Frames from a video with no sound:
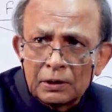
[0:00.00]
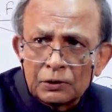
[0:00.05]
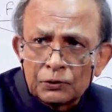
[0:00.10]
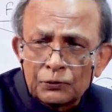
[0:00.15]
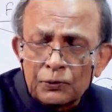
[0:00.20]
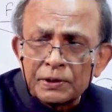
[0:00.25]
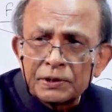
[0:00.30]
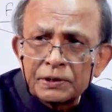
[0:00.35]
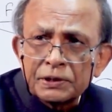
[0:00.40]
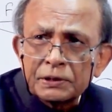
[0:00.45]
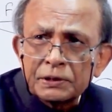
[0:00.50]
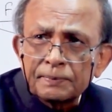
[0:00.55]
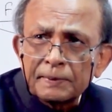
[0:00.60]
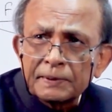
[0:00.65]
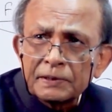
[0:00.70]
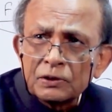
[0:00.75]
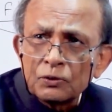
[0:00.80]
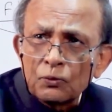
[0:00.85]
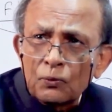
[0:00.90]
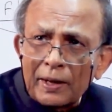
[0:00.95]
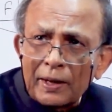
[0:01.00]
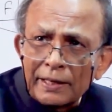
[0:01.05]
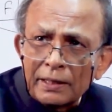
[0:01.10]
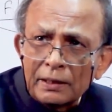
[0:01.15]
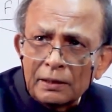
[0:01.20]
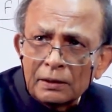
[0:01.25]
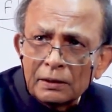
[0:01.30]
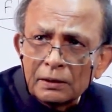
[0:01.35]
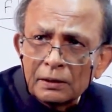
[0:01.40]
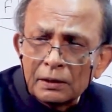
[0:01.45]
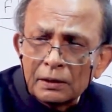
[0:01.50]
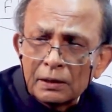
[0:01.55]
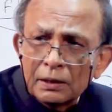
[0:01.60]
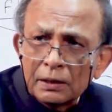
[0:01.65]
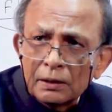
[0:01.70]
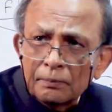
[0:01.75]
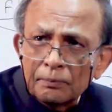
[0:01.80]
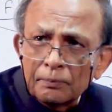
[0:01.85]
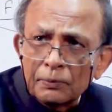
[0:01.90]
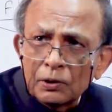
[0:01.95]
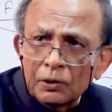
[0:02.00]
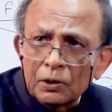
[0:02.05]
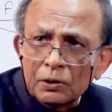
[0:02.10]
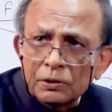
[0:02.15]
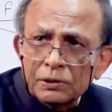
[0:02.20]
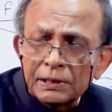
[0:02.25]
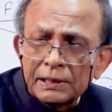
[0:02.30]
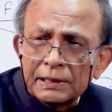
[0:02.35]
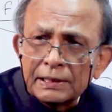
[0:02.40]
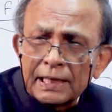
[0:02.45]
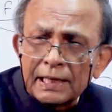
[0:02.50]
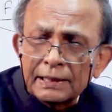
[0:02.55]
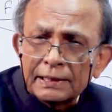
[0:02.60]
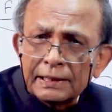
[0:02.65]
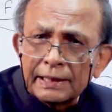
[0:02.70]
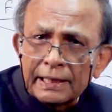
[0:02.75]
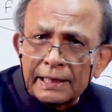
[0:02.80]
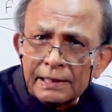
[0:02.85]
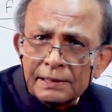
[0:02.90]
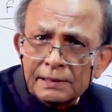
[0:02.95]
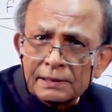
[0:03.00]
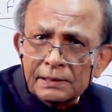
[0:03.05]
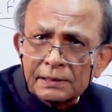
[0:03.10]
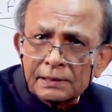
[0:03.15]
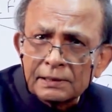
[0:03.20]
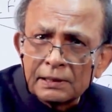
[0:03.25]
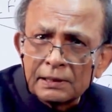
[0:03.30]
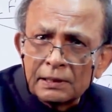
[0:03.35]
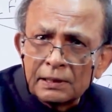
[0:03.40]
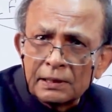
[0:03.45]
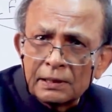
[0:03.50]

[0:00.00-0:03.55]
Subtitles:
26% why? Because in that case,